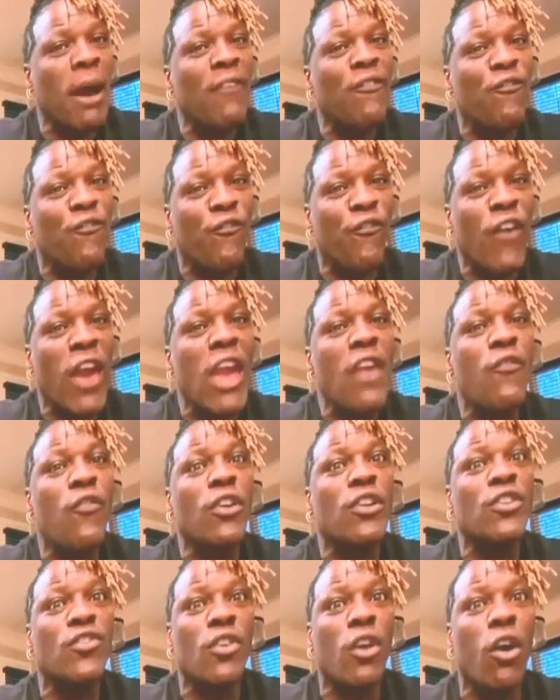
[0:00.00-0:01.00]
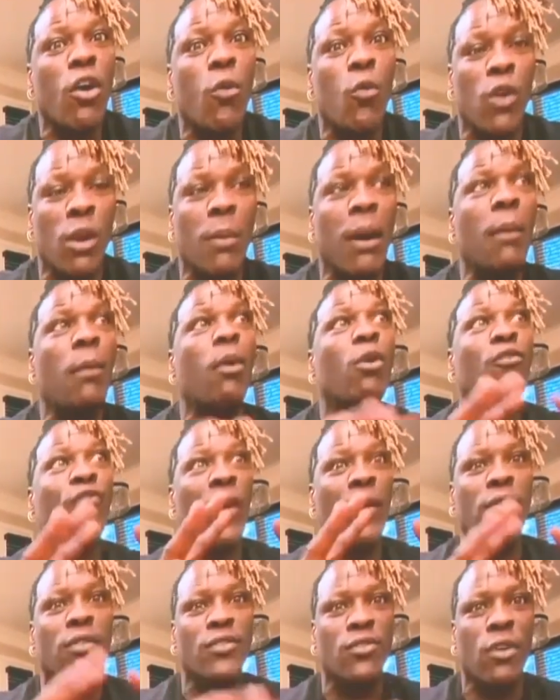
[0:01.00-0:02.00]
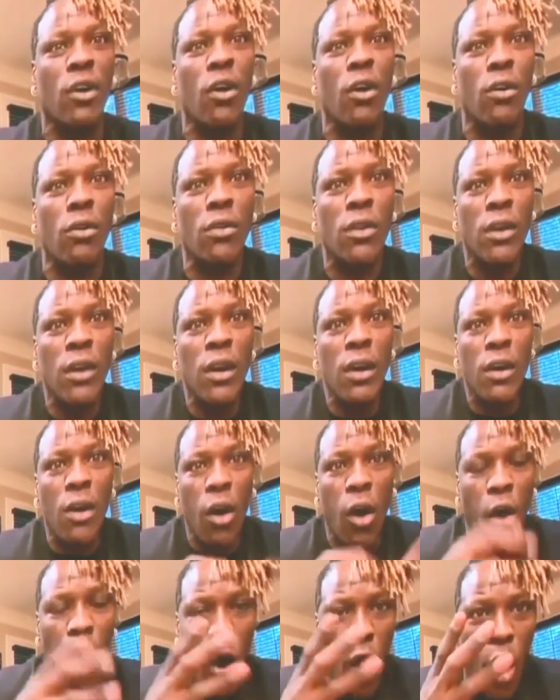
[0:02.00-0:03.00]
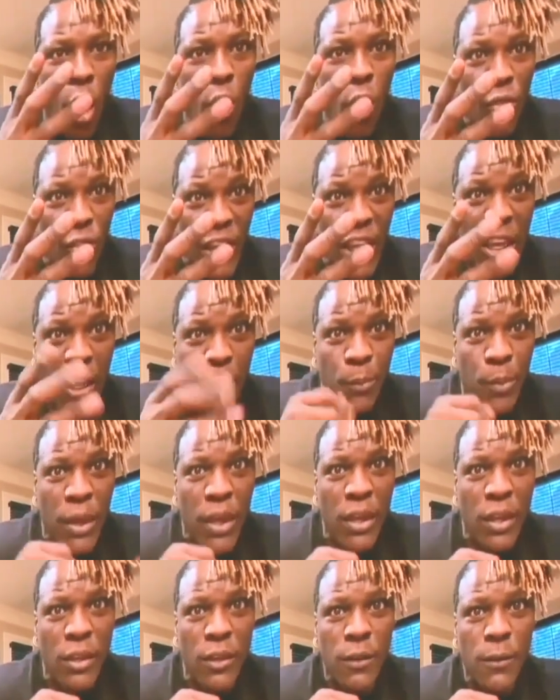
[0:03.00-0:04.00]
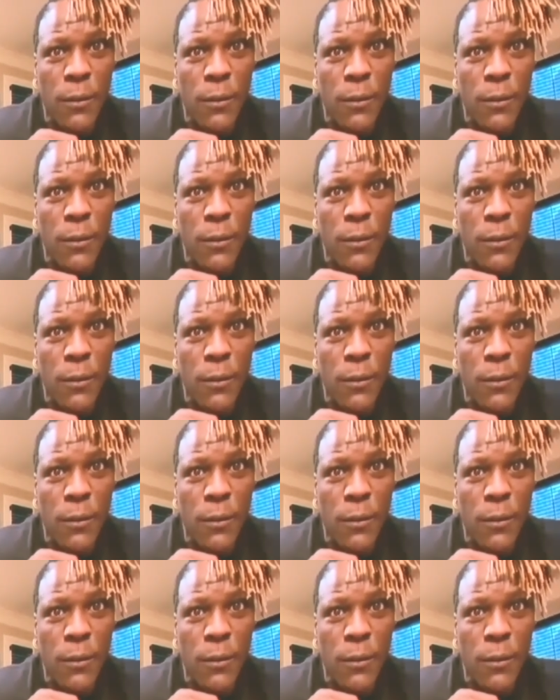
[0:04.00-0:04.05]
my favorite songs, one of my most favorite songs on the EP.